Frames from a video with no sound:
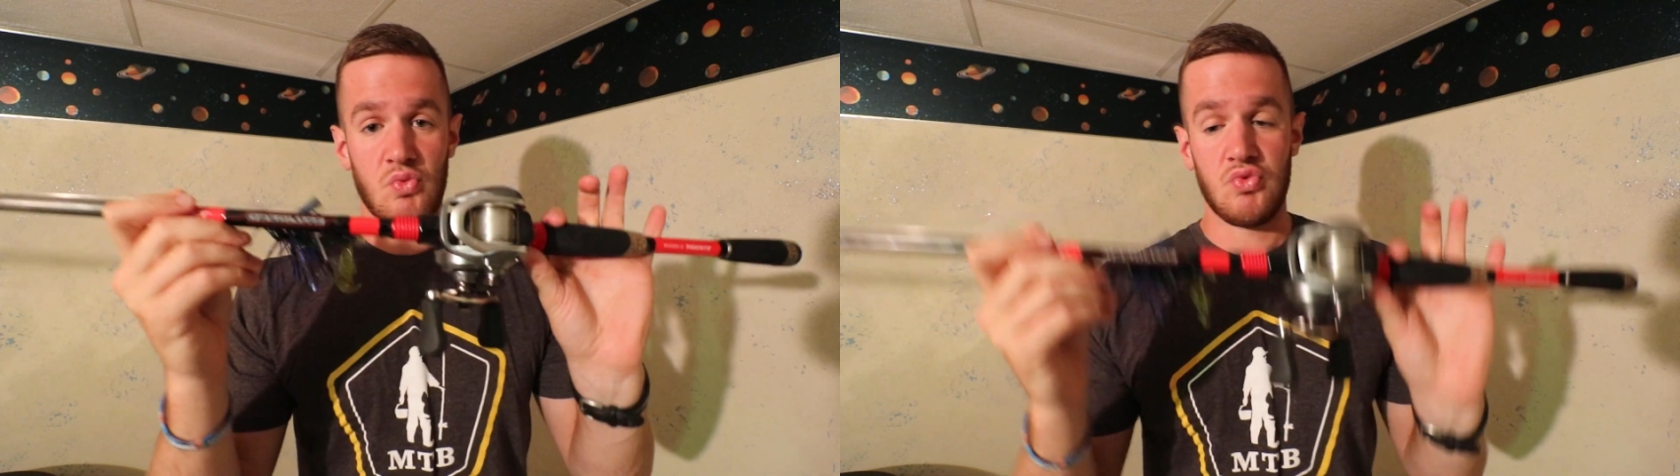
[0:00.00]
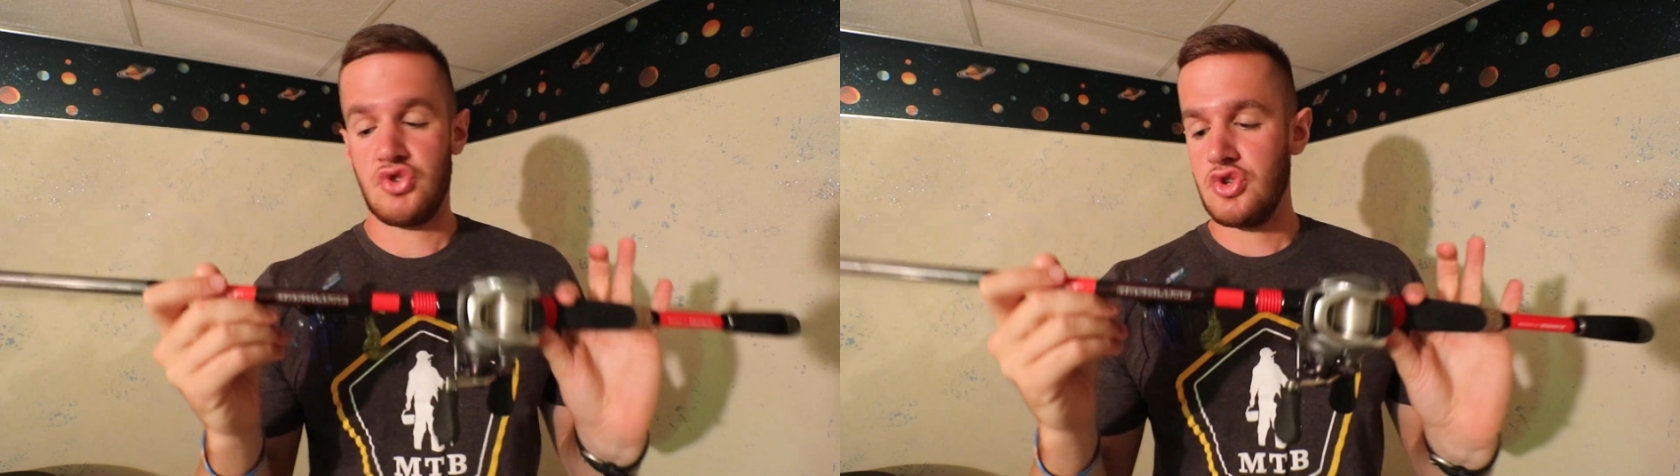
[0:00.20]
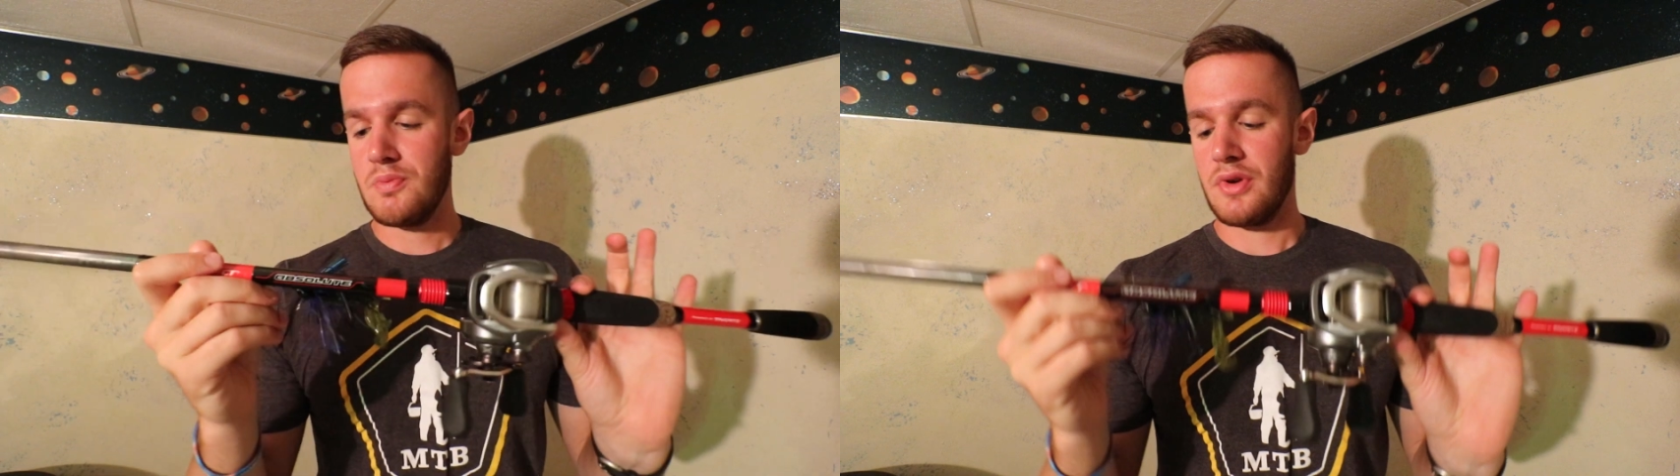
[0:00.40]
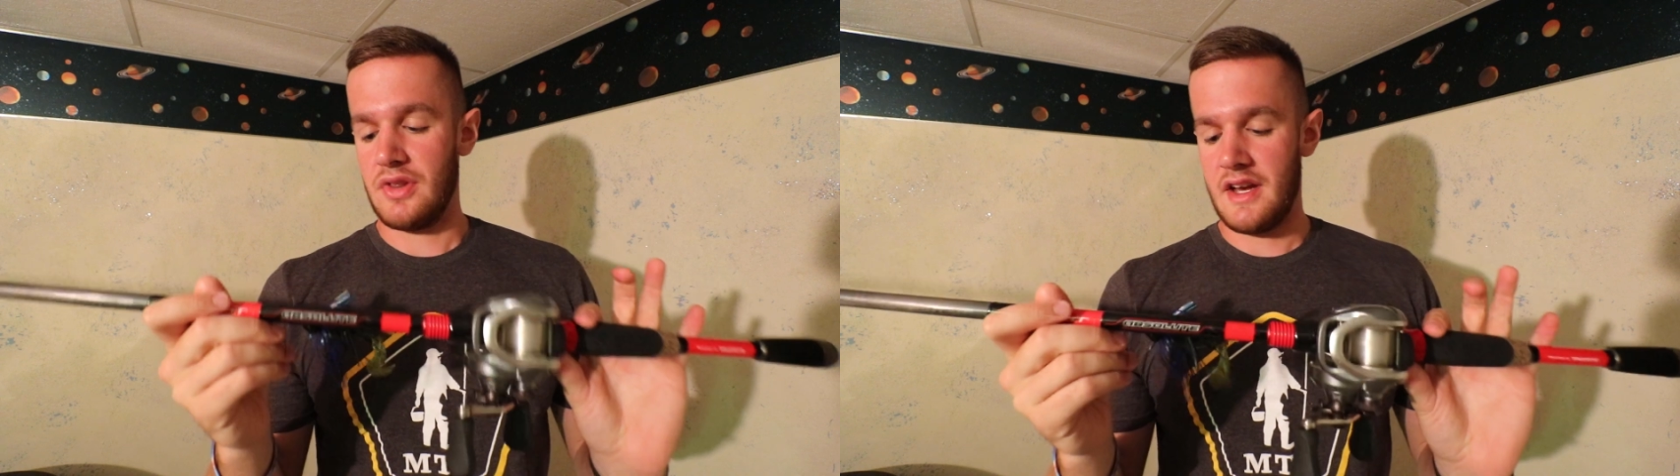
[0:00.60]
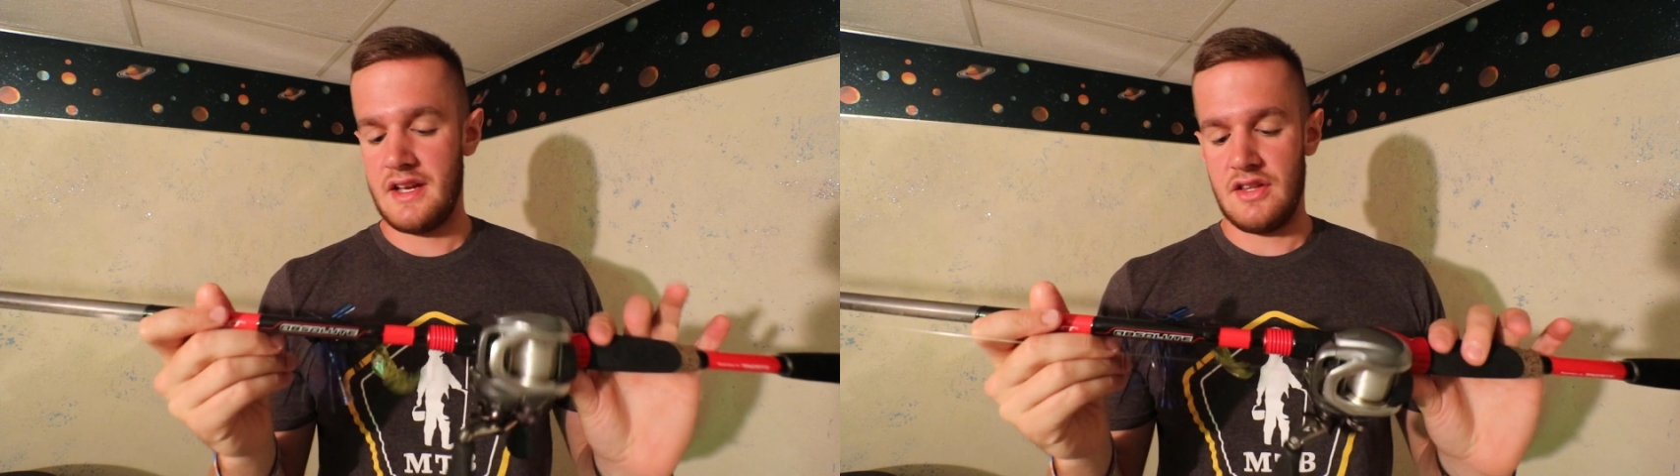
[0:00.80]
super
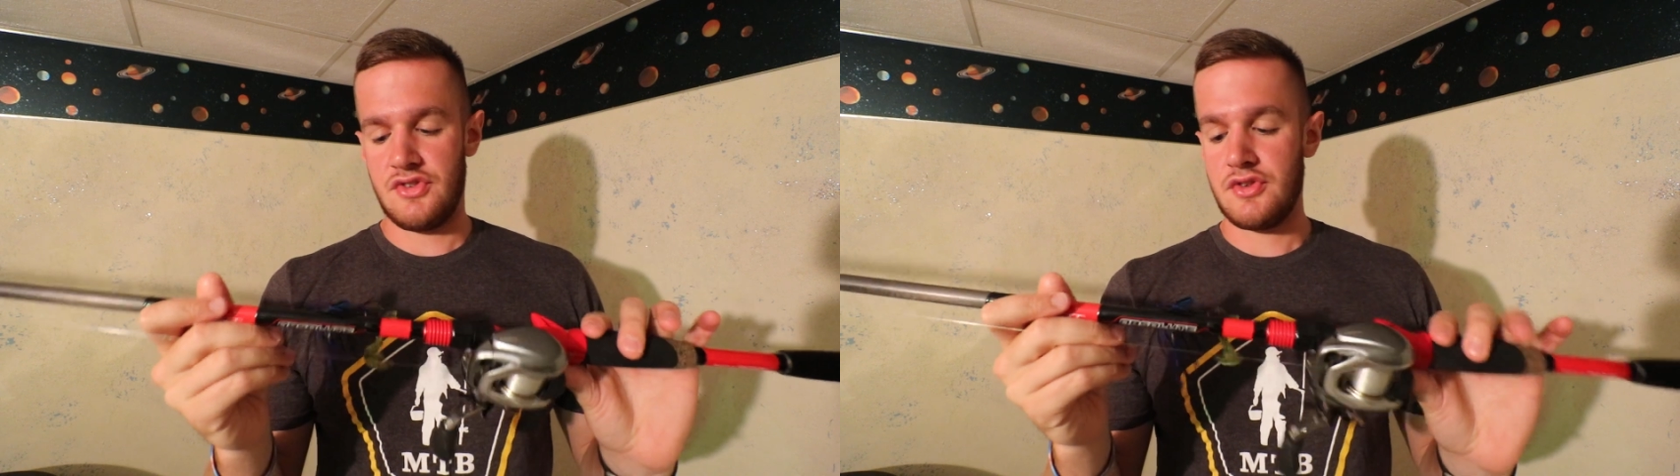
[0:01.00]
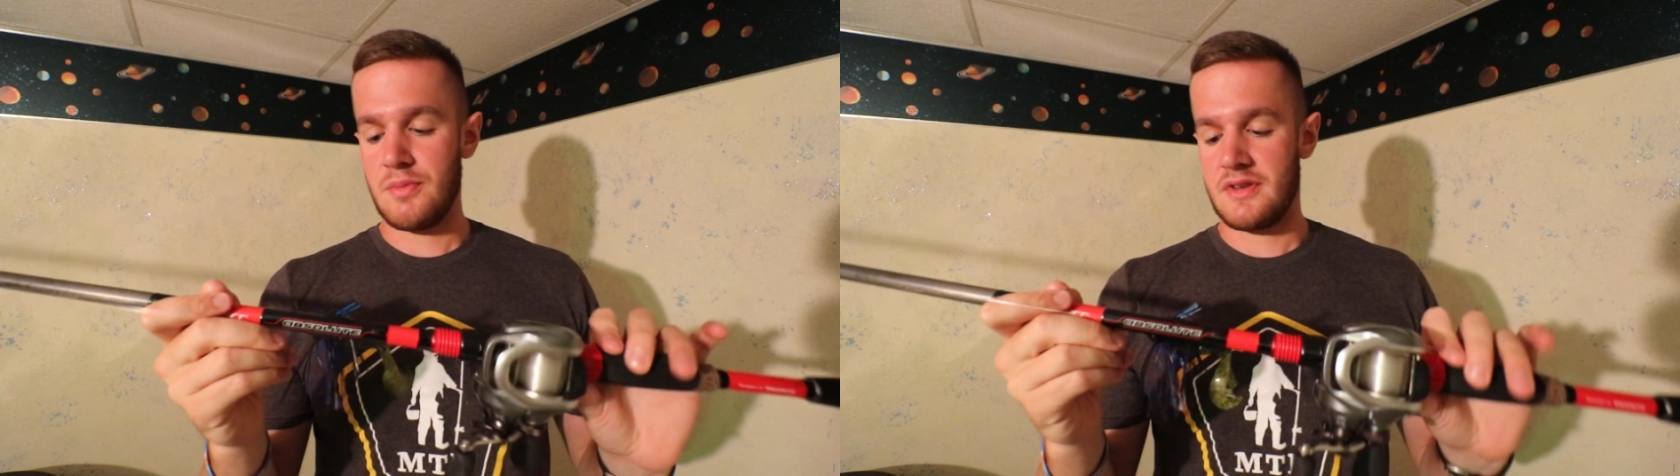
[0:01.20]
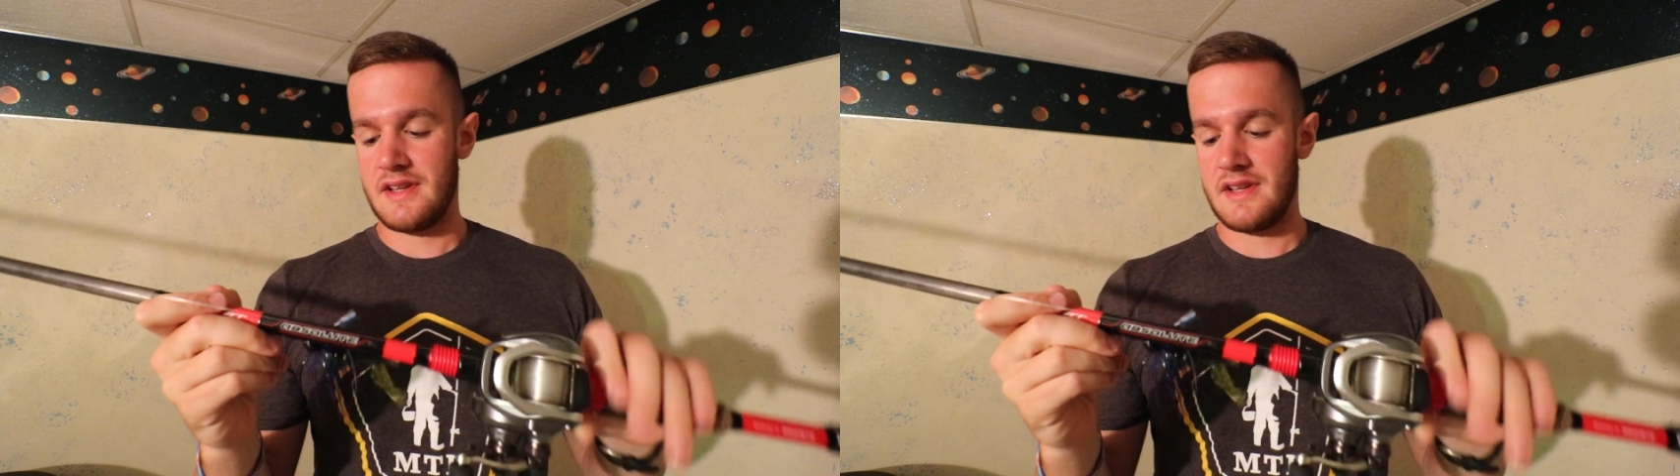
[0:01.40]
light and super